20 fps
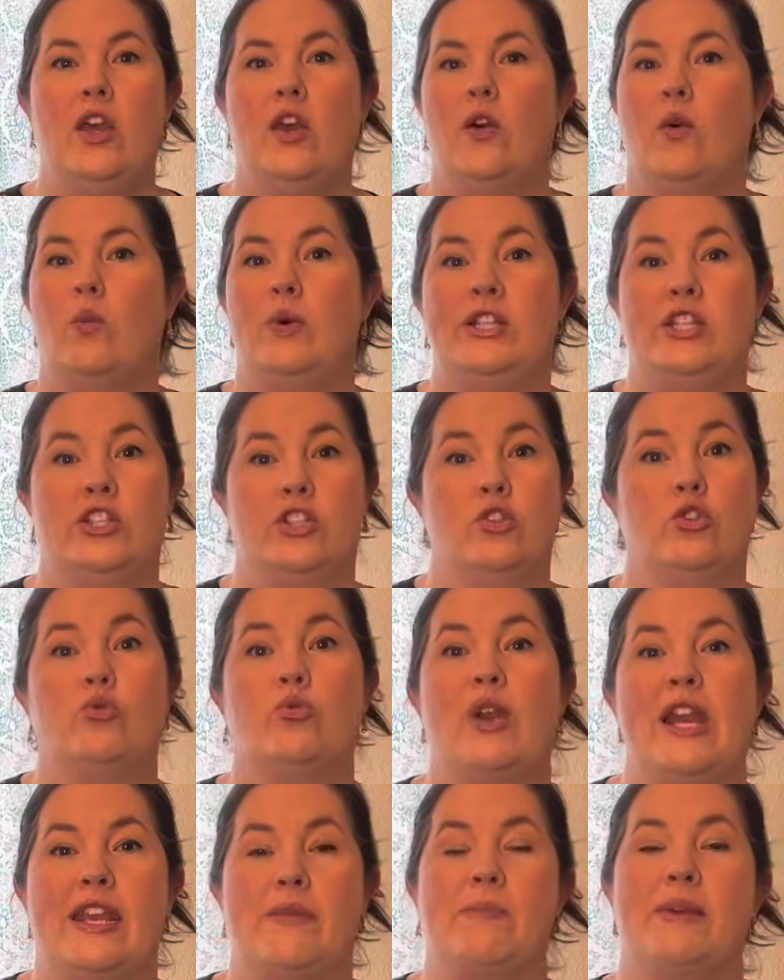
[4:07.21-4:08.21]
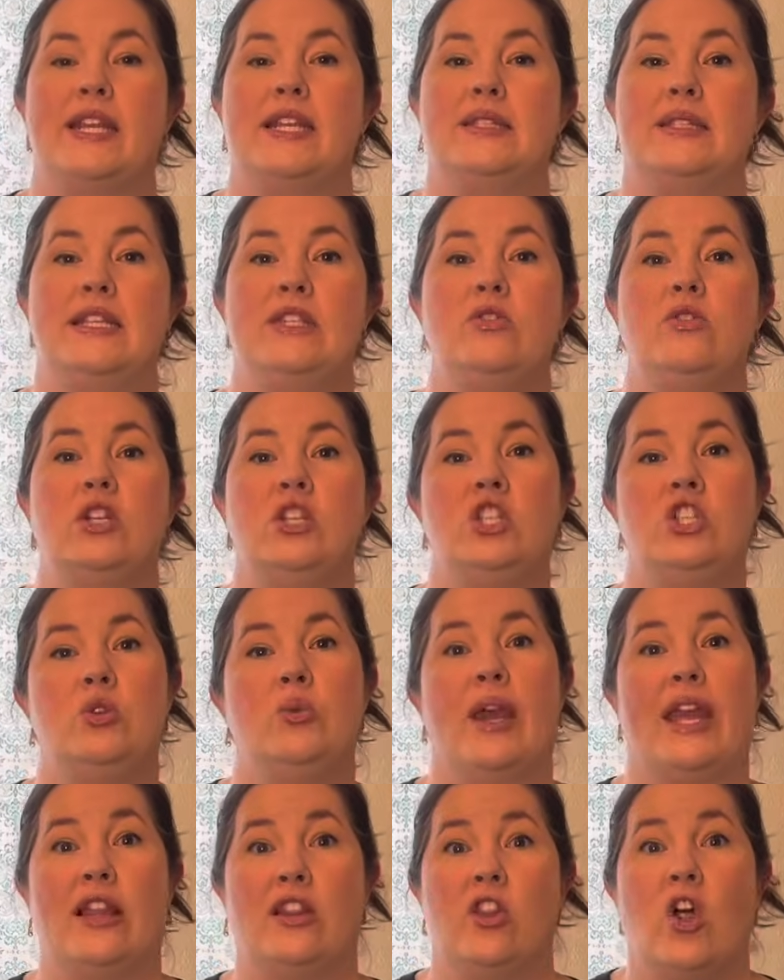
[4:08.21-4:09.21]
which is great because then you can do
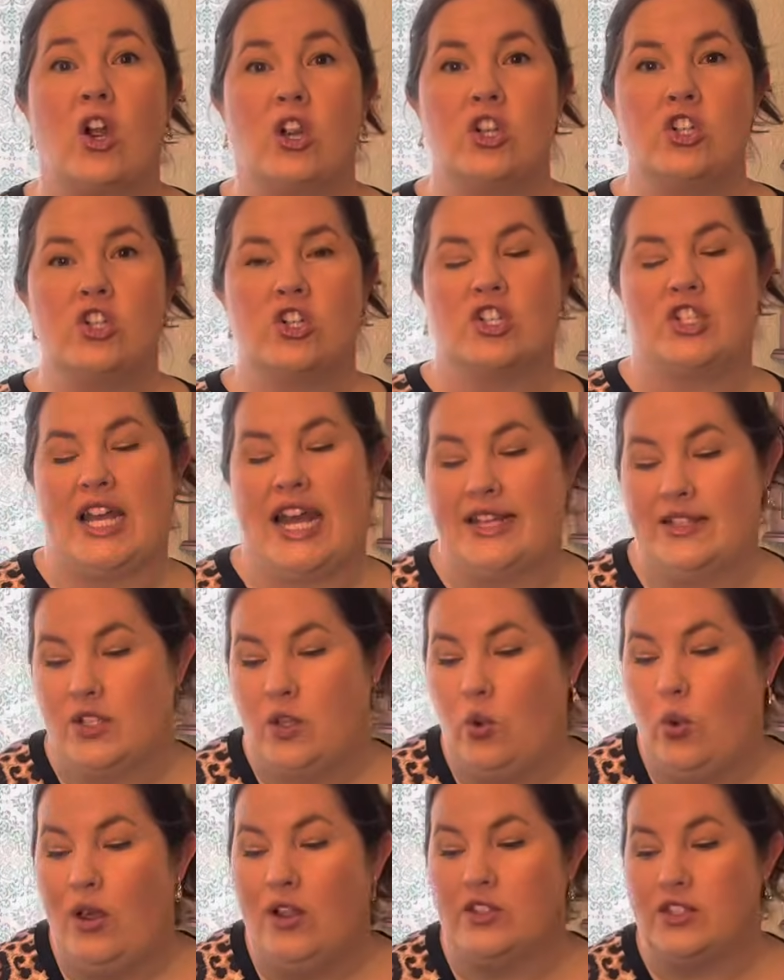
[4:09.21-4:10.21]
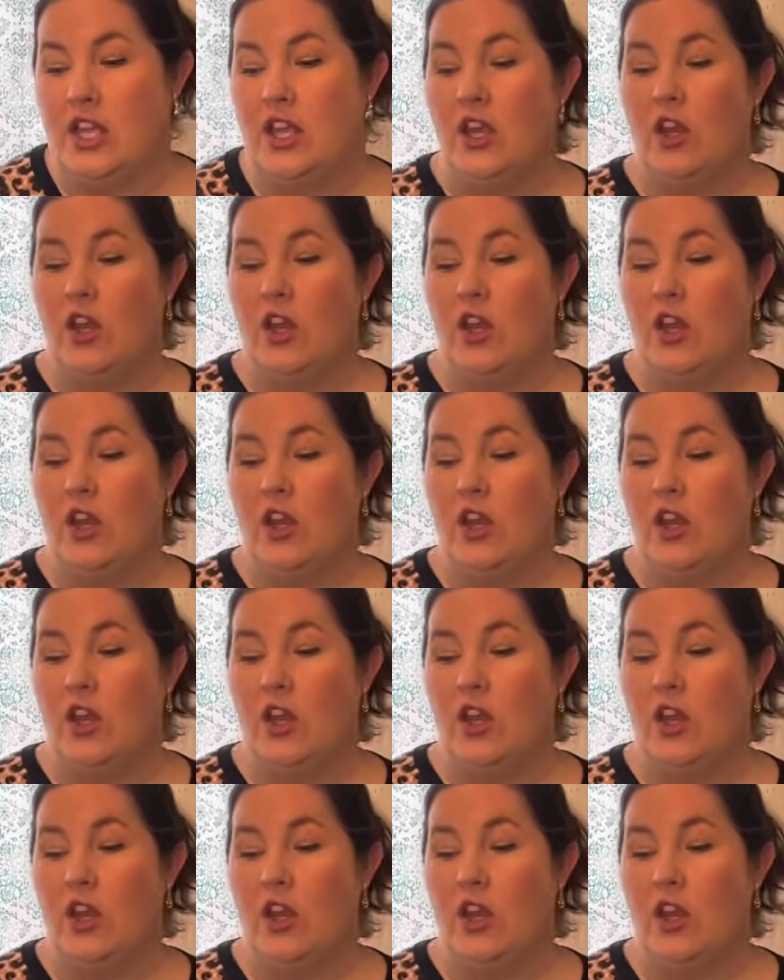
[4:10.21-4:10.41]
a larger size quilt